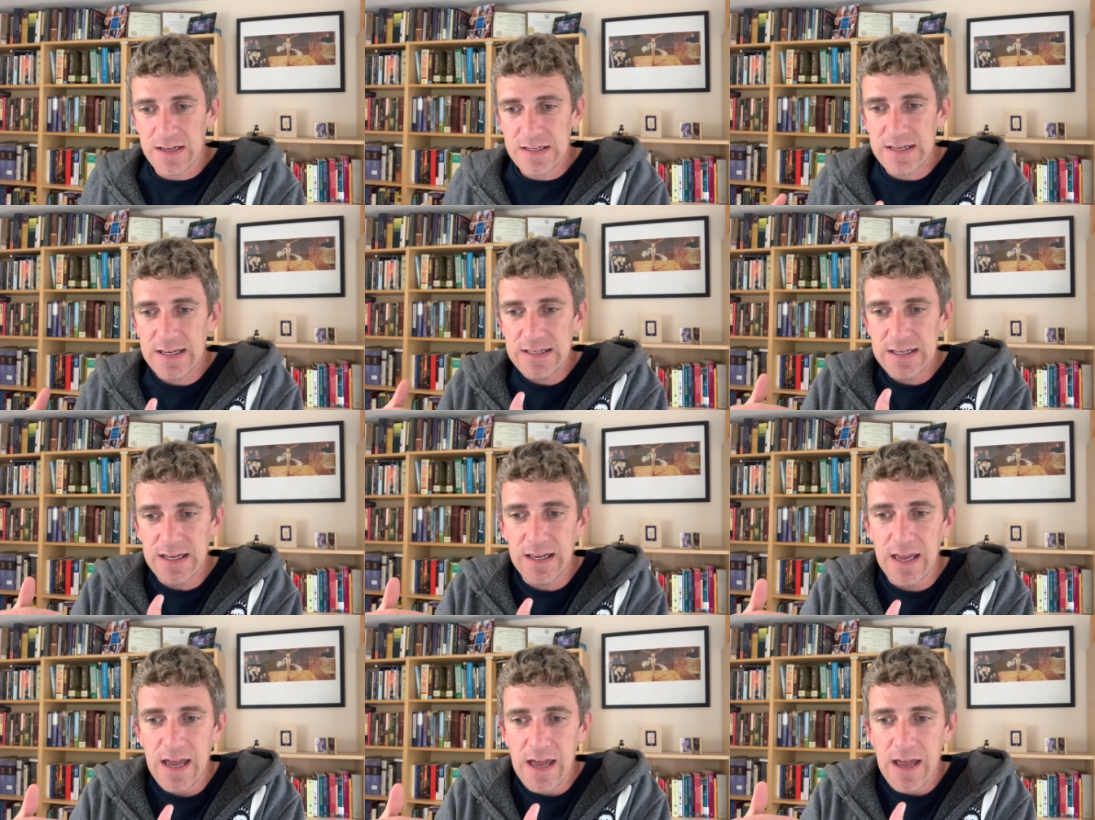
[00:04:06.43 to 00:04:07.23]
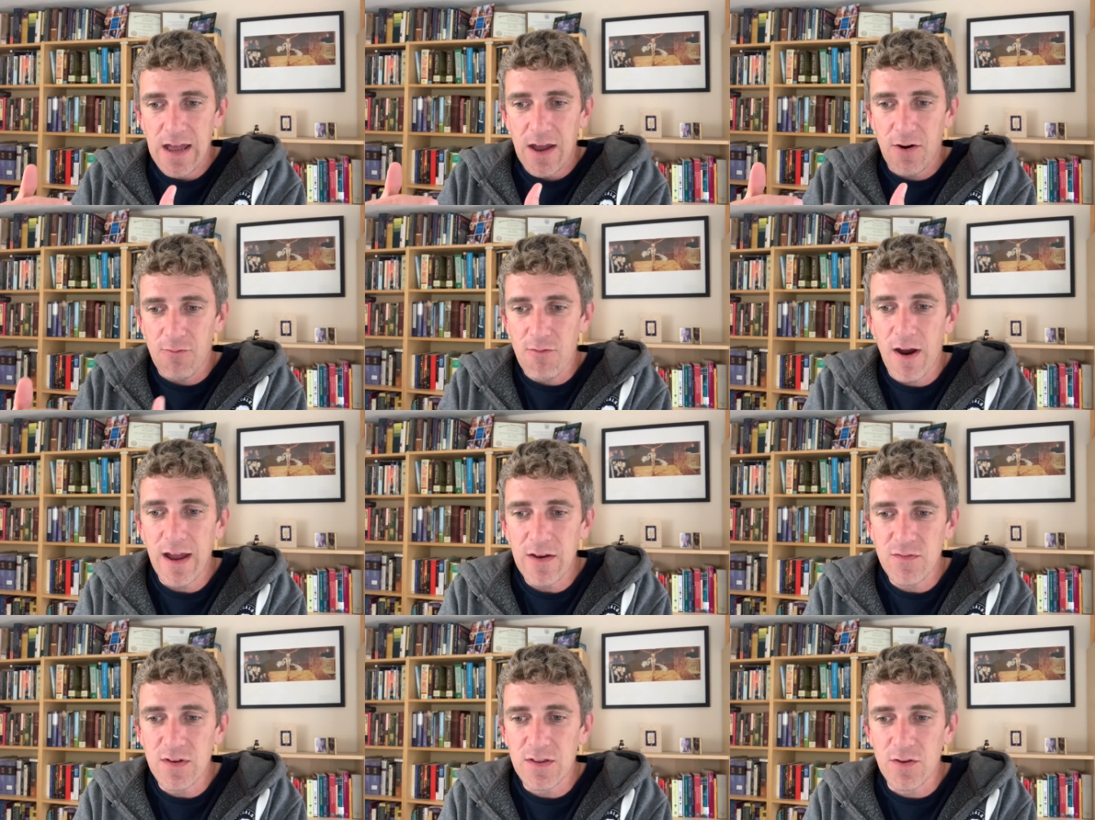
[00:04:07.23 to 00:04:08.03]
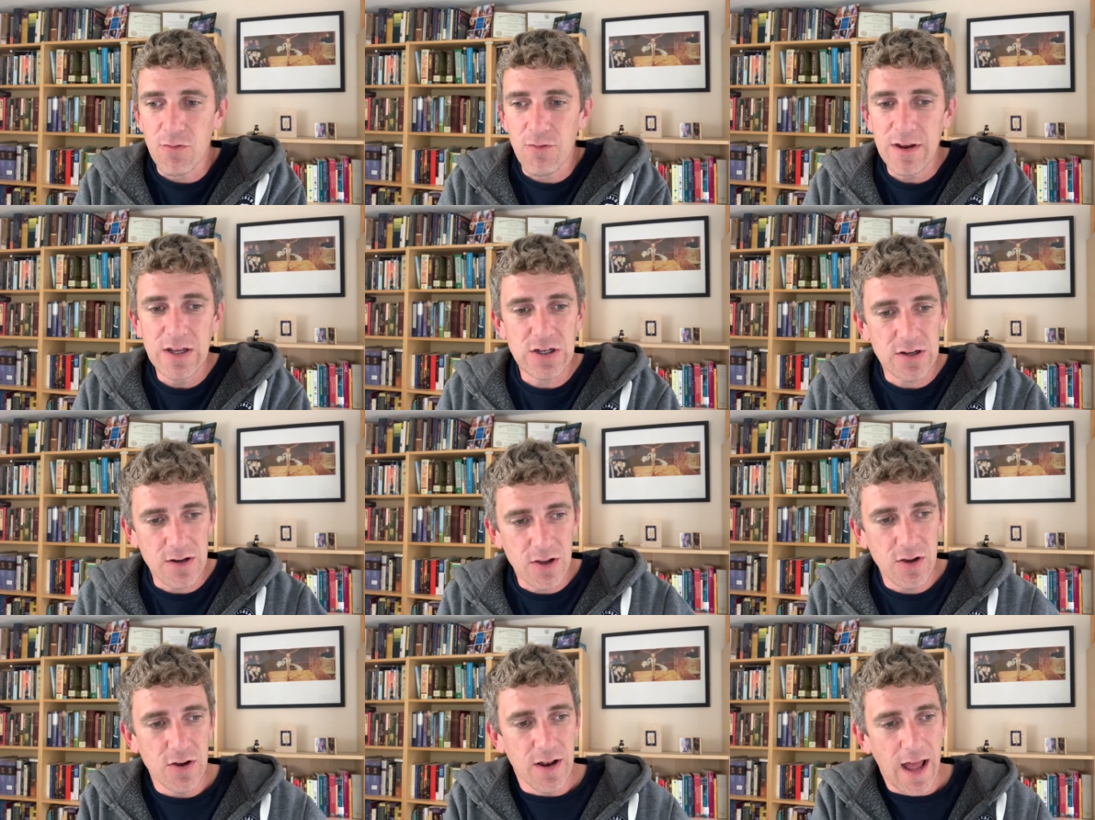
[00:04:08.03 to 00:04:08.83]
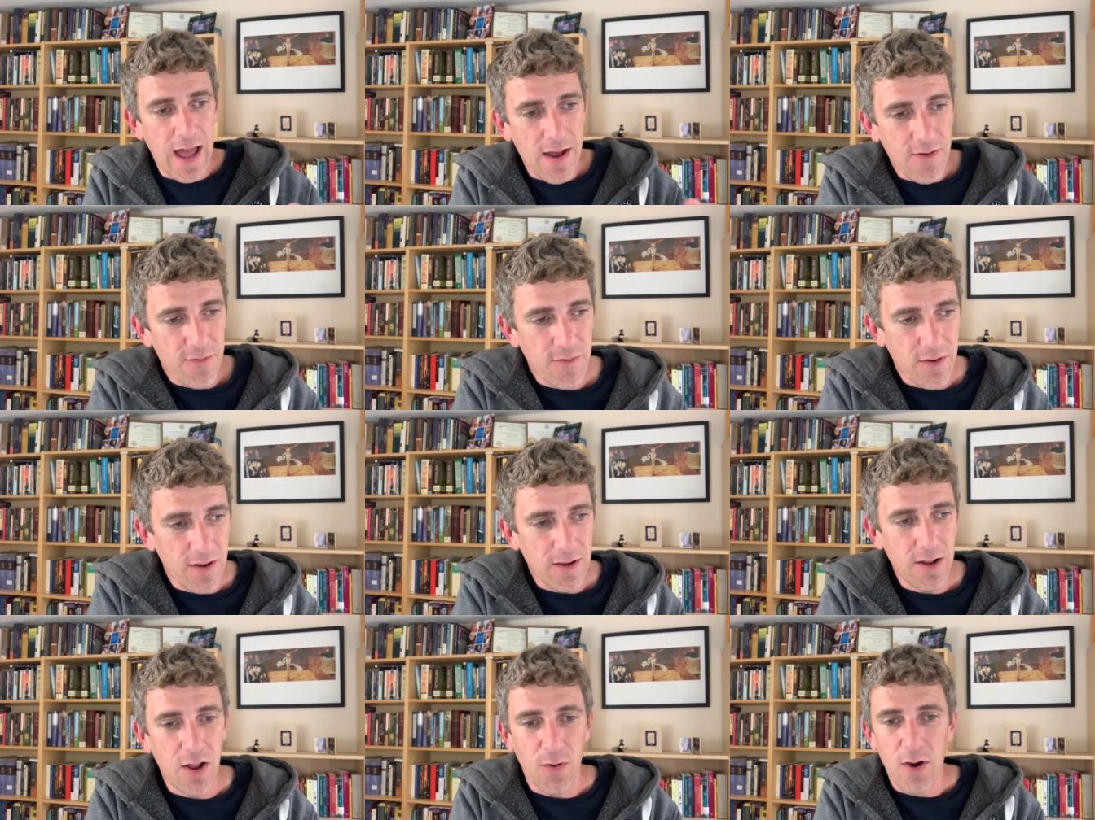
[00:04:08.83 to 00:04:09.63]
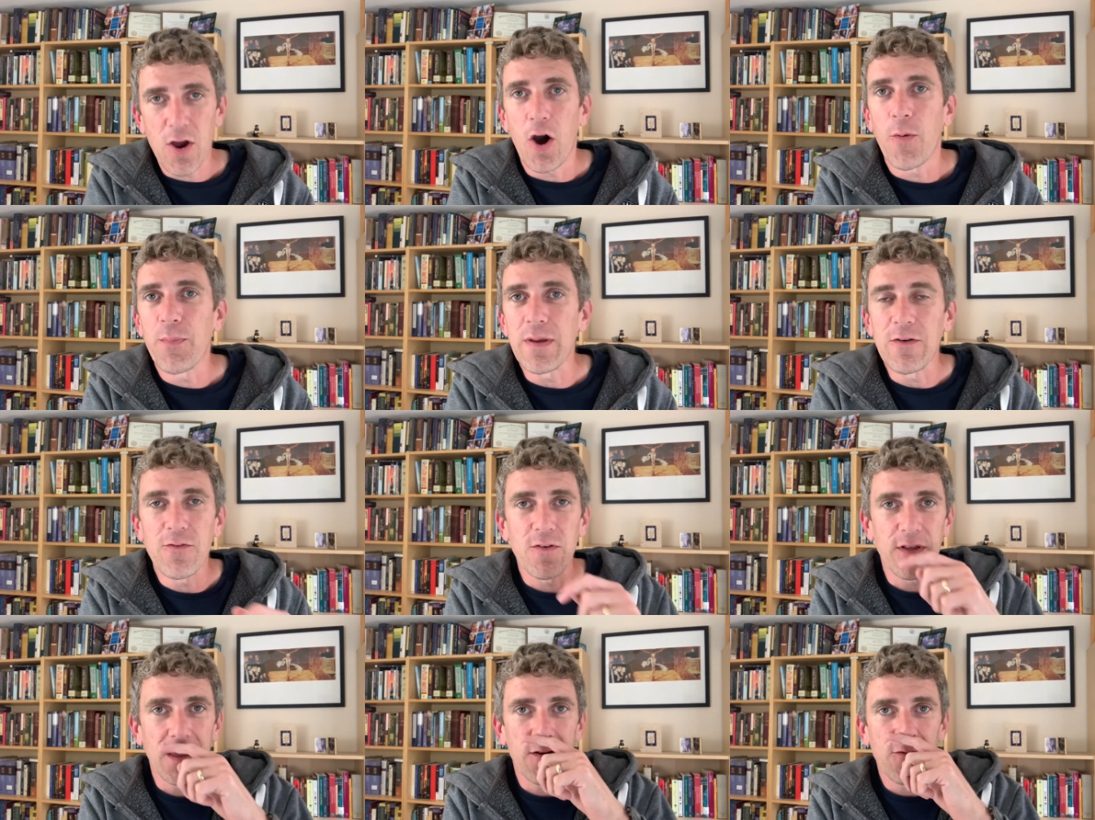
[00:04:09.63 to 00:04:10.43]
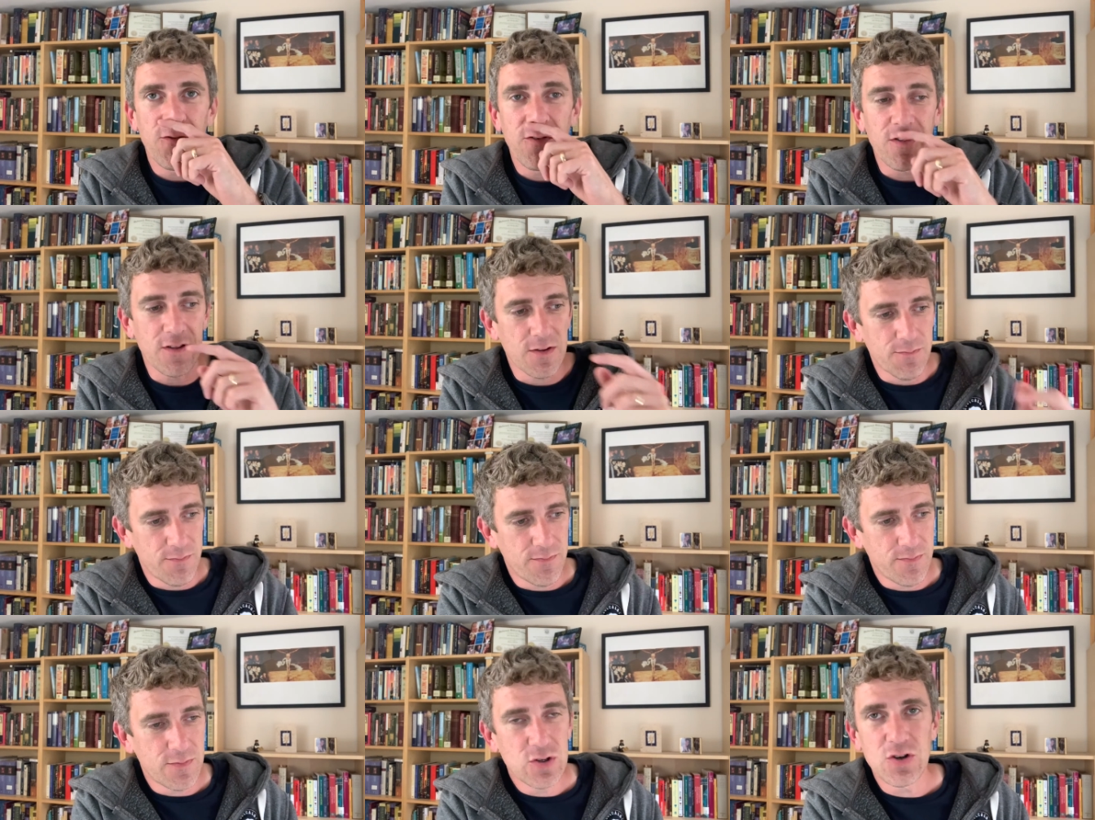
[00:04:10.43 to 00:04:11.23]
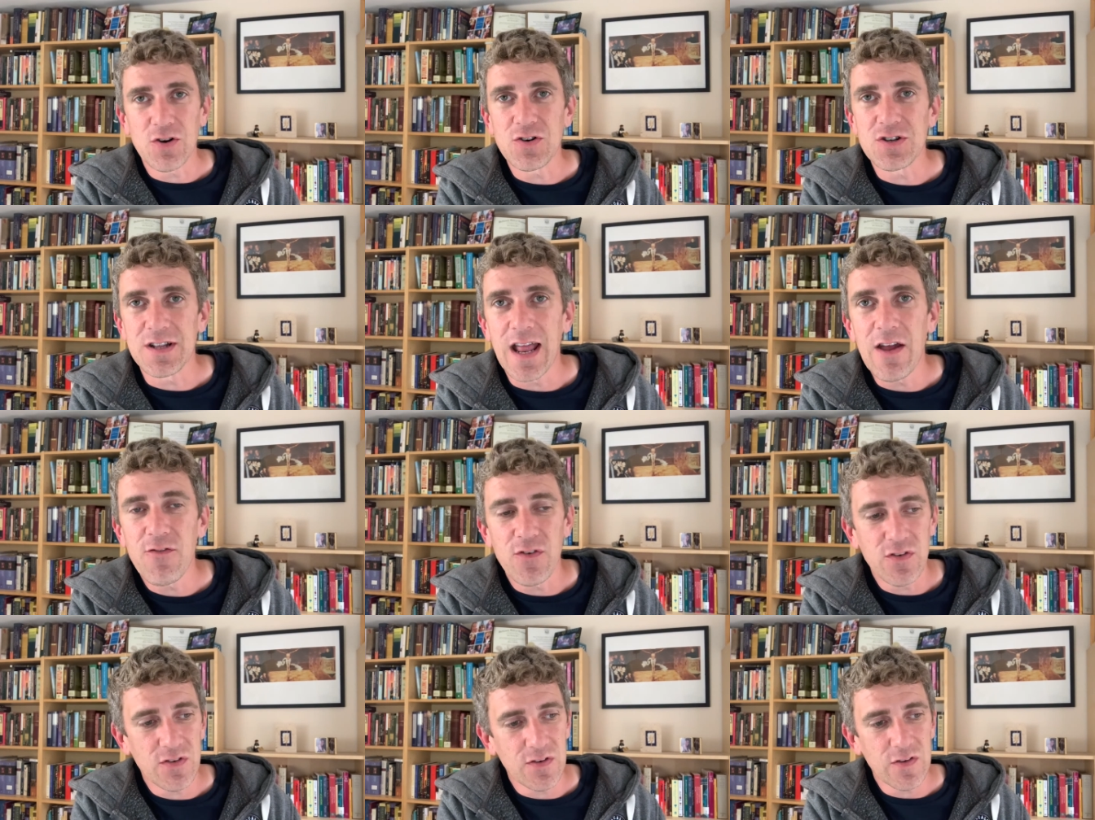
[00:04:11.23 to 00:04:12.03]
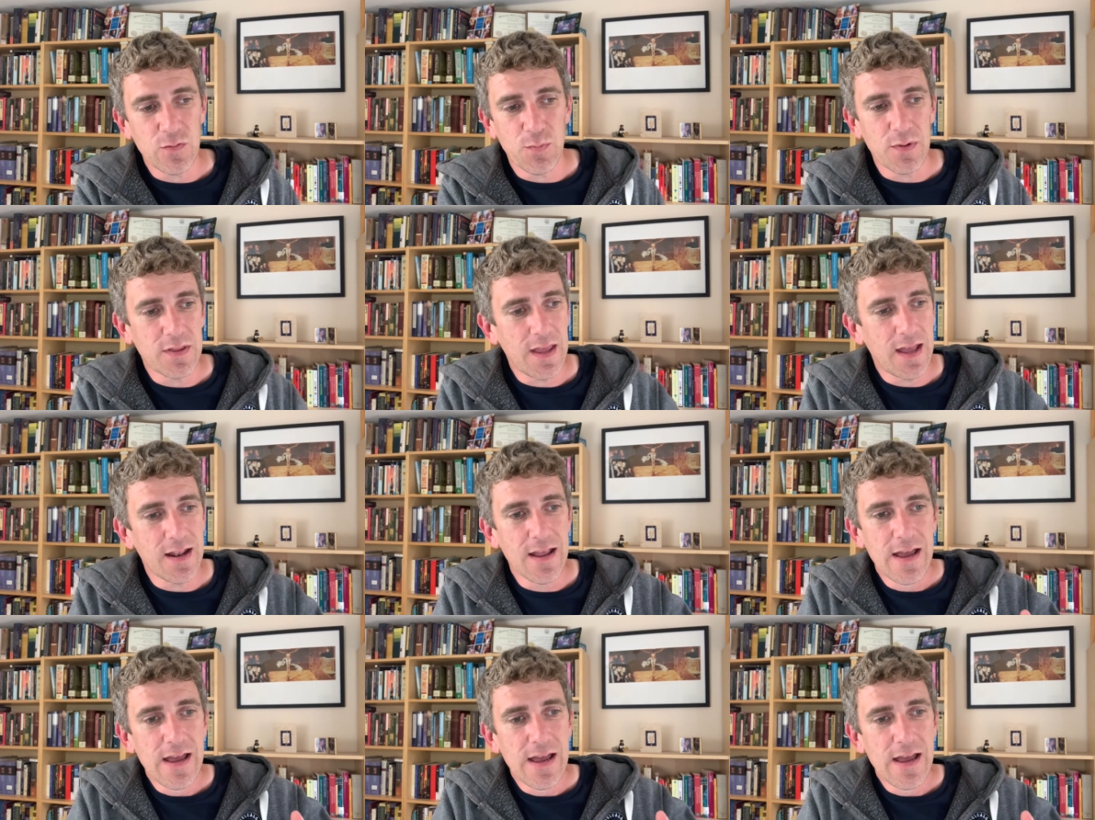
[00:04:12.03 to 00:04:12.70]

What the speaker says: as he arrived in the region, could have a copy for the church in Ephesus, but then